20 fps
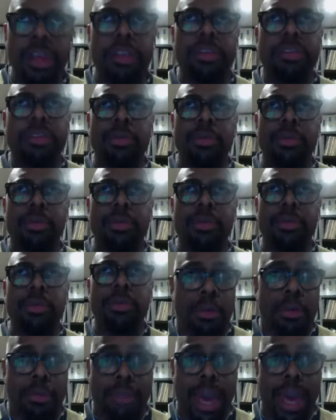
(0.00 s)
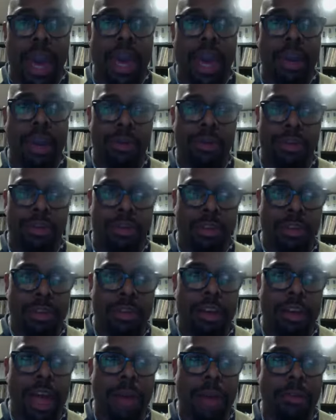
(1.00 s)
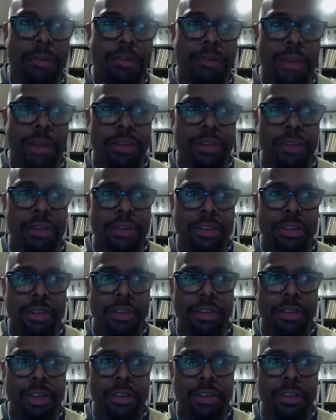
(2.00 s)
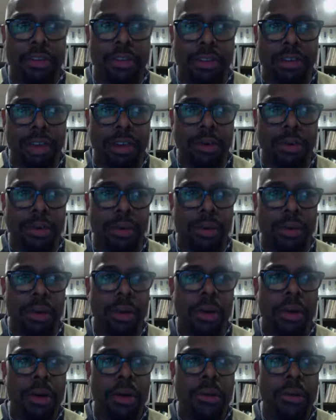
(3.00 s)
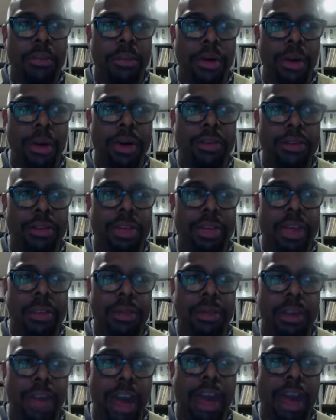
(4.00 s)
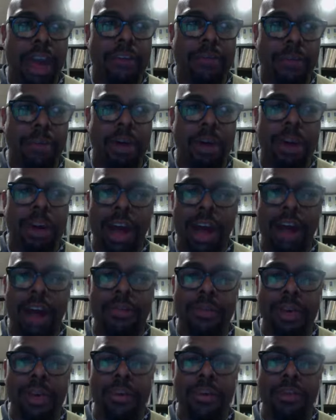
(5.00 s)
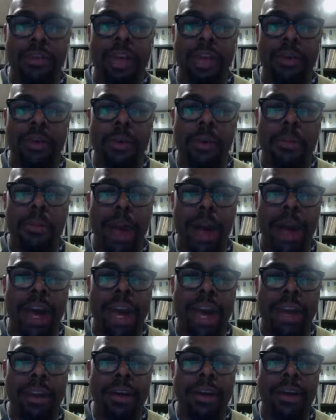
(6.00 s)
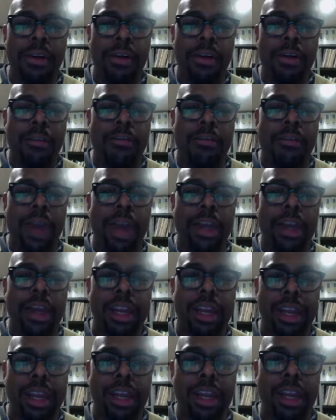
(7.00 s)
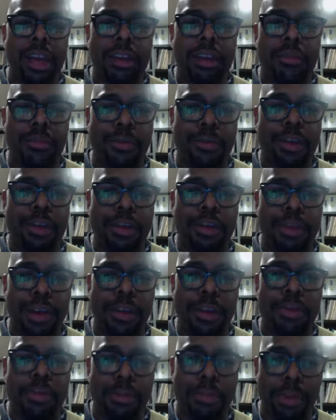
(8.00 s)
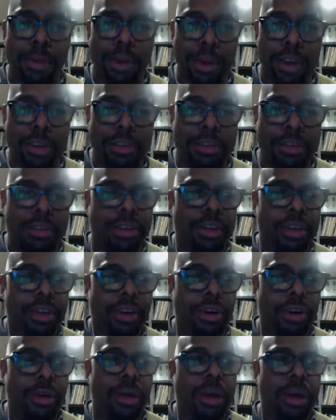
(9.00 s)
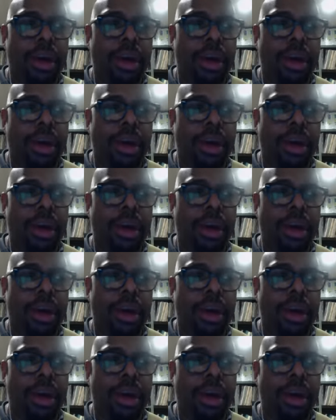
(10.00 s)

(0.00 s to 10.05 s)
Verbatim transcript: was not good or bad, it was just an observation. She says, in general, boys seem to have more confidence. They don't mind failing in front of other boys. You know,